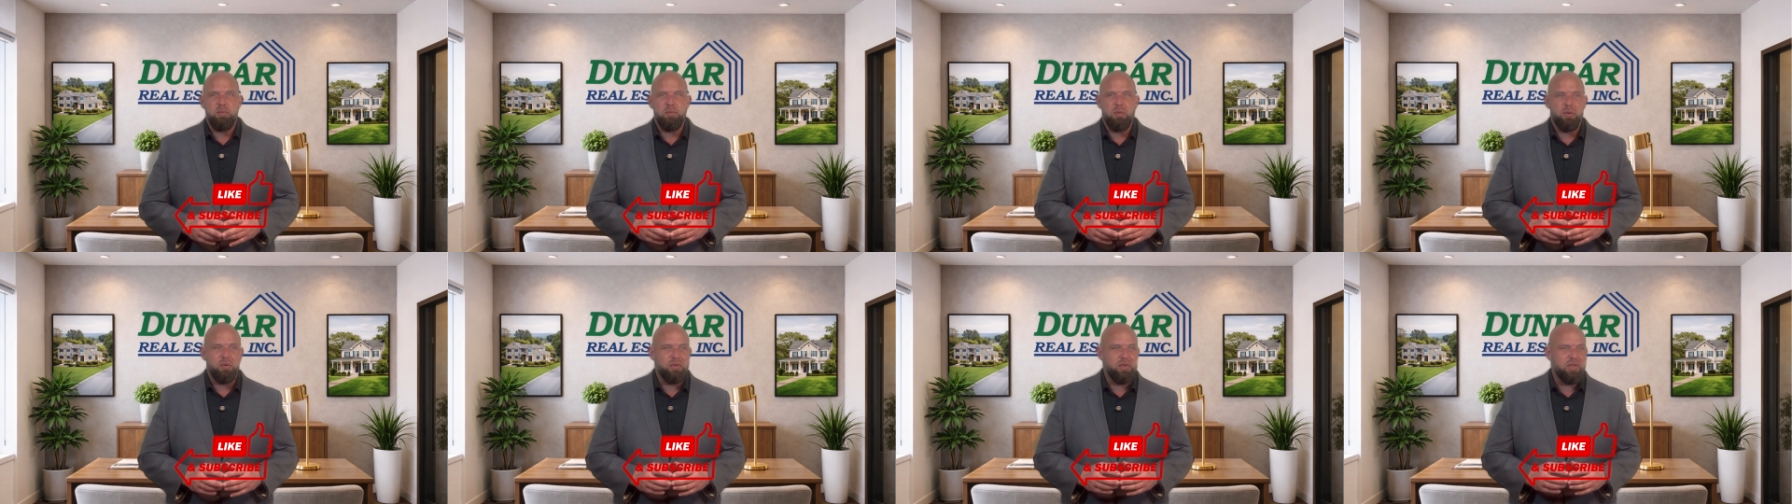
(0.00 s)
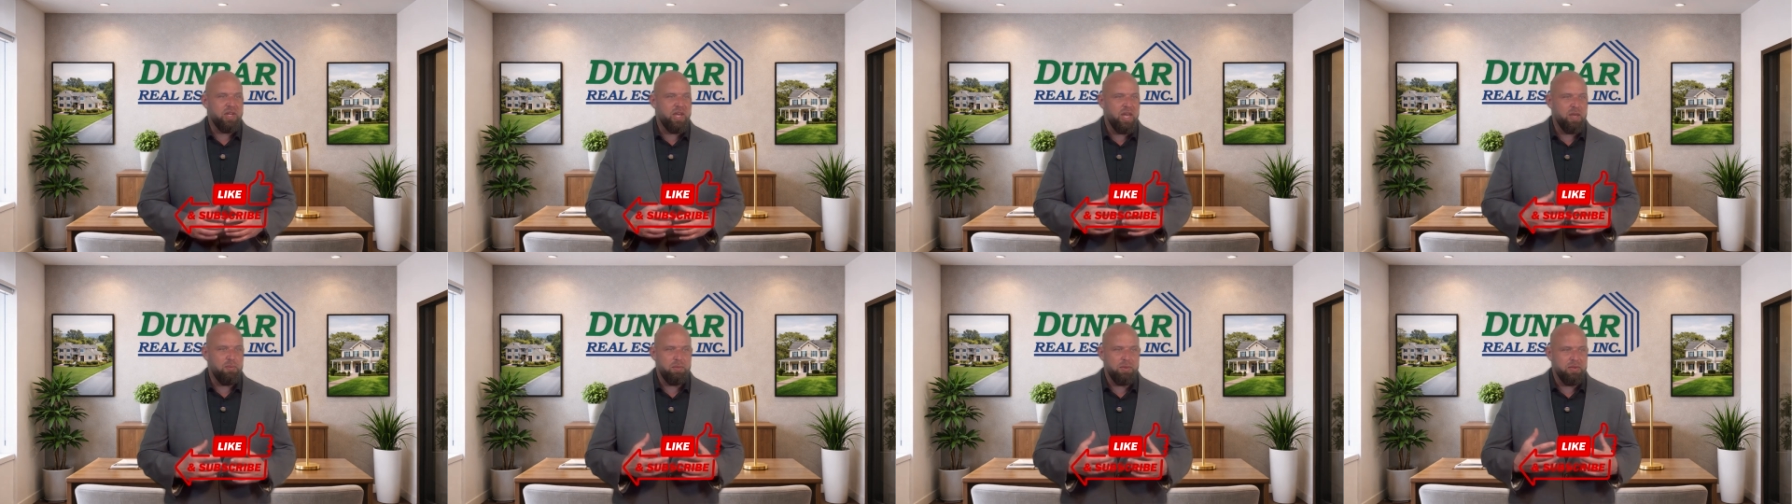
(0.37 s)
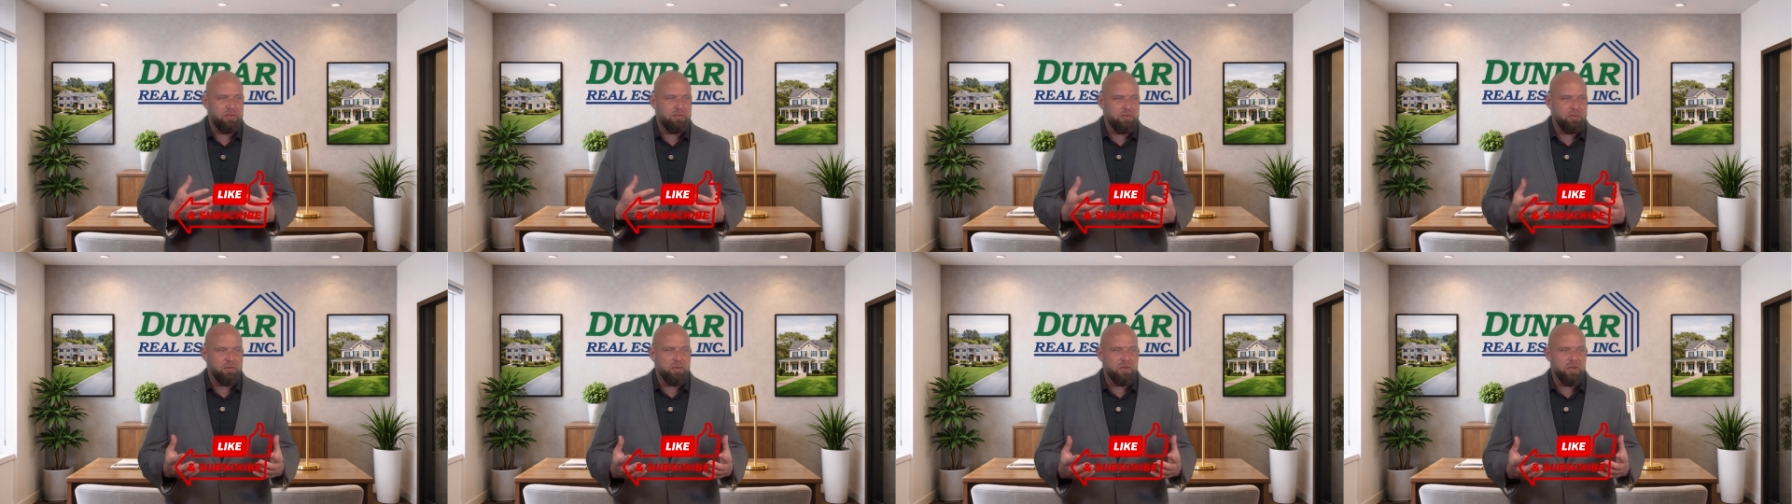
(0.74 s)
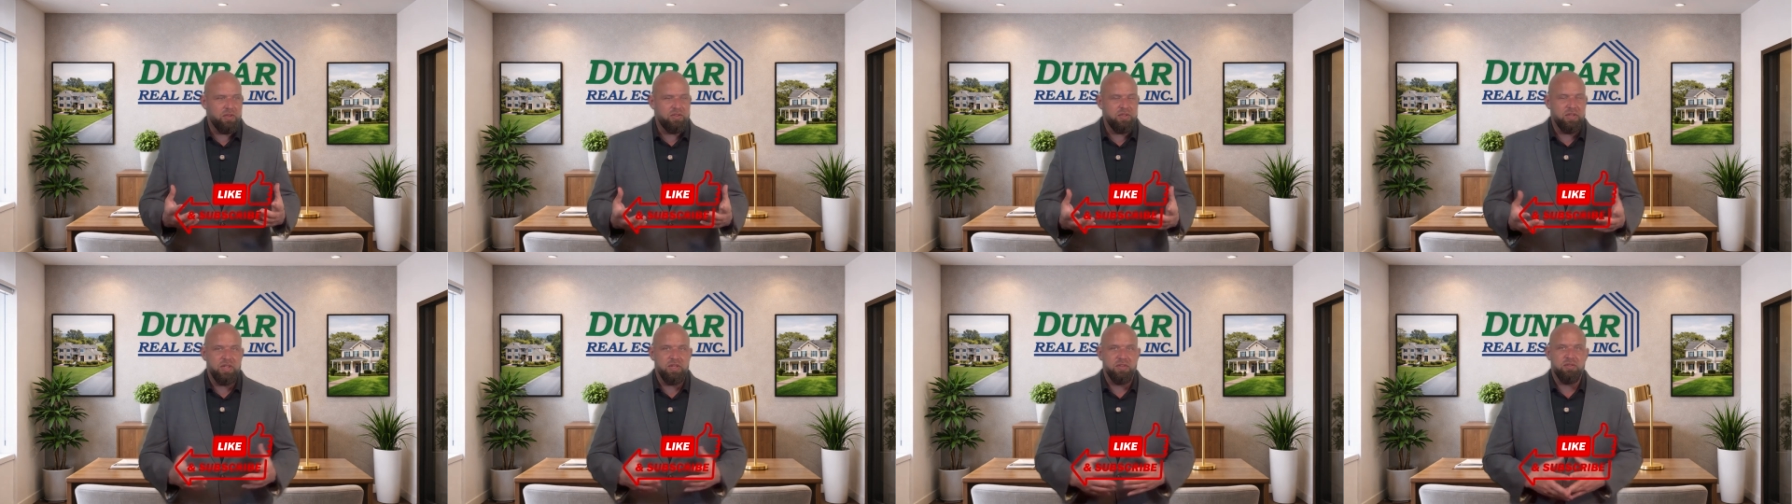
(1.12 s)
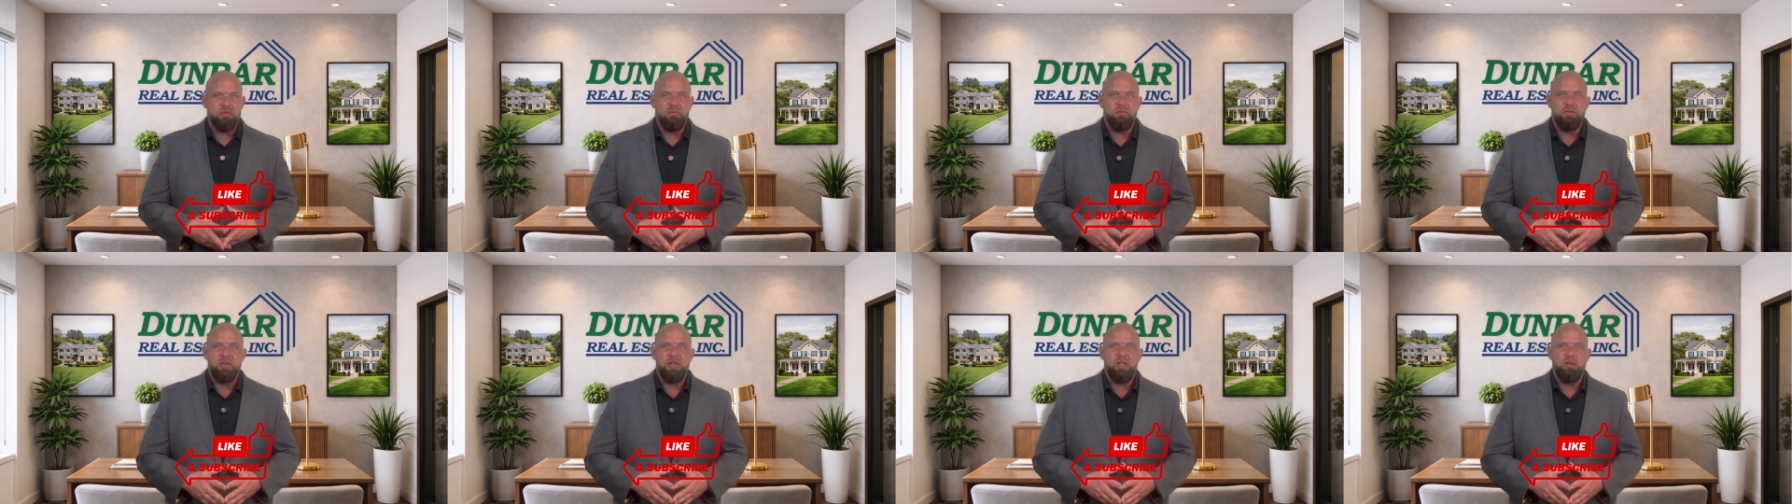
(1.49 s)
I would be more than happy to
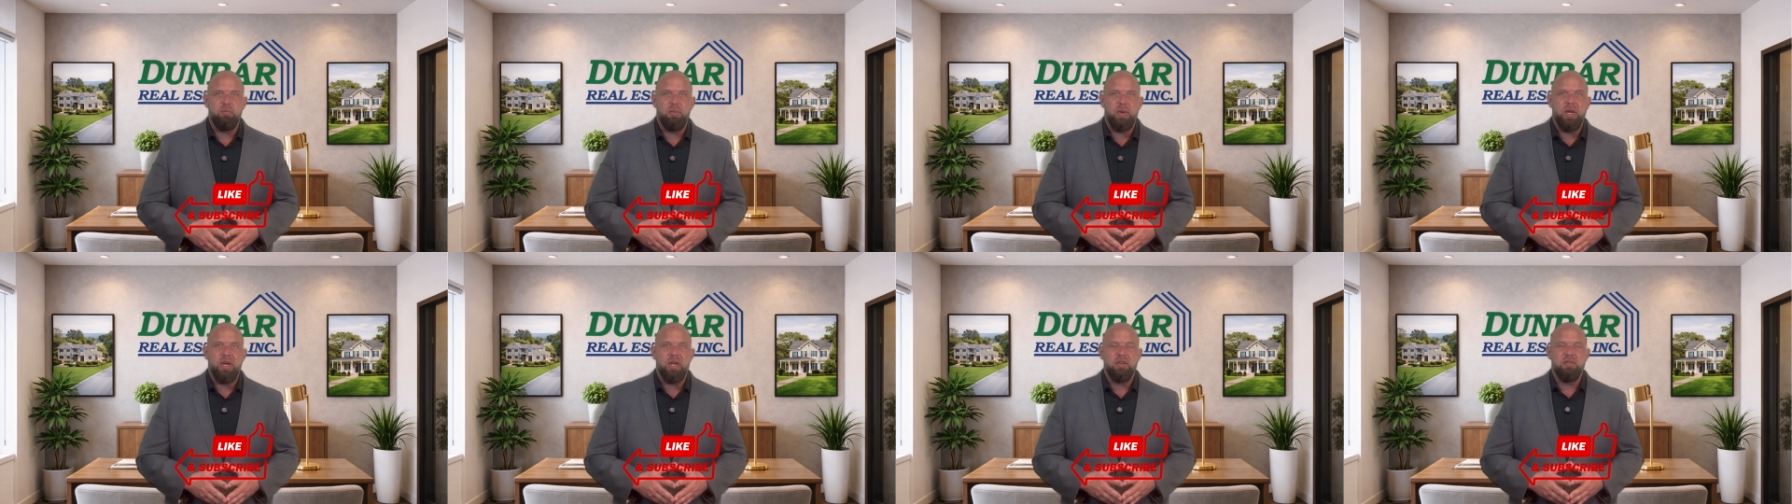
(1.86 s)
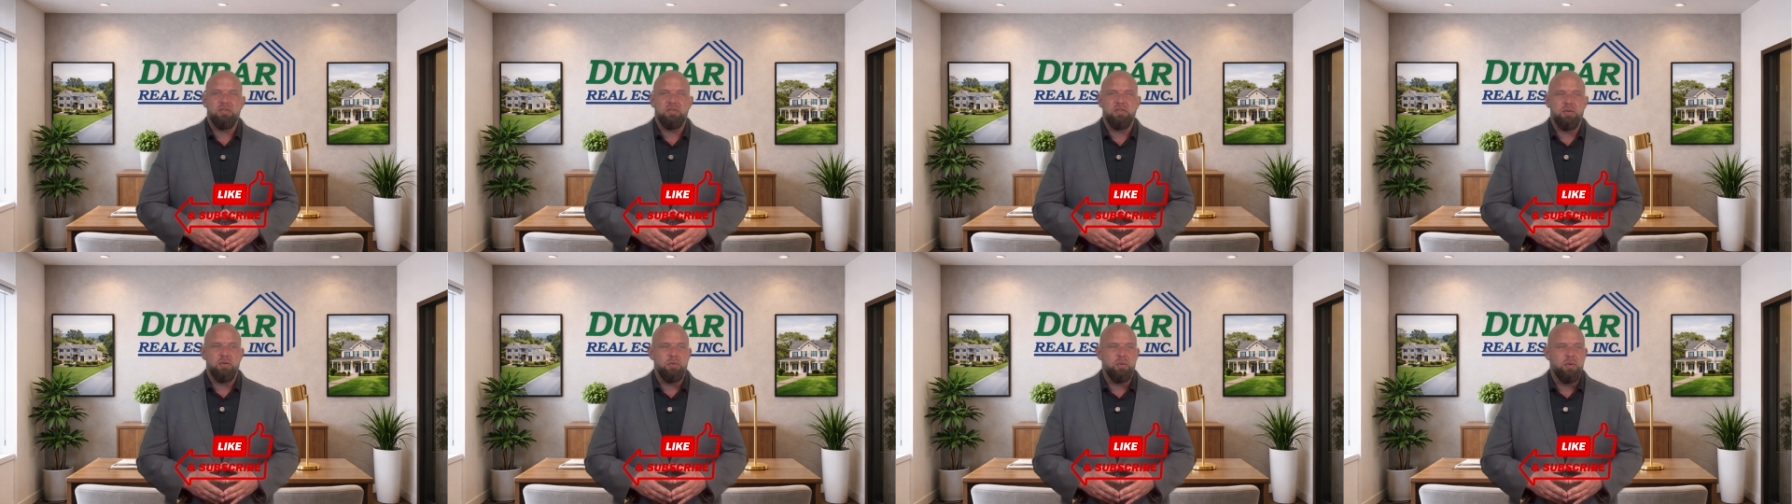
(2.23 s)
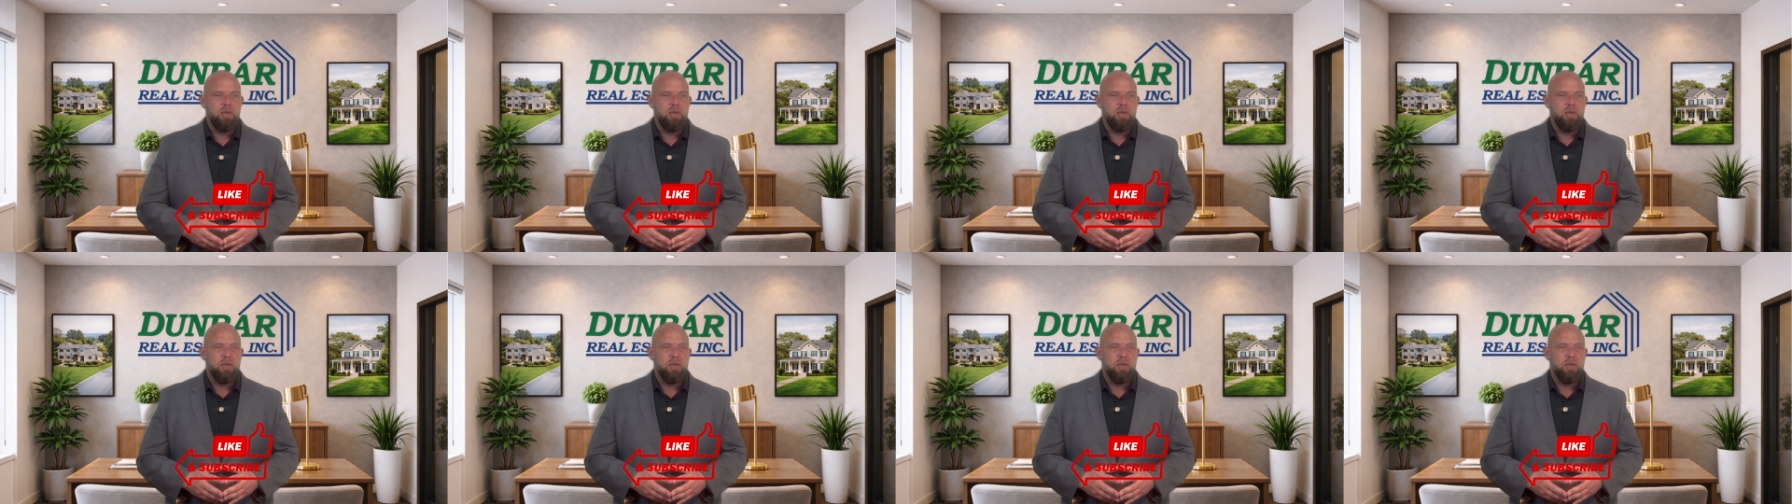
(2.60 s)
get some feedback.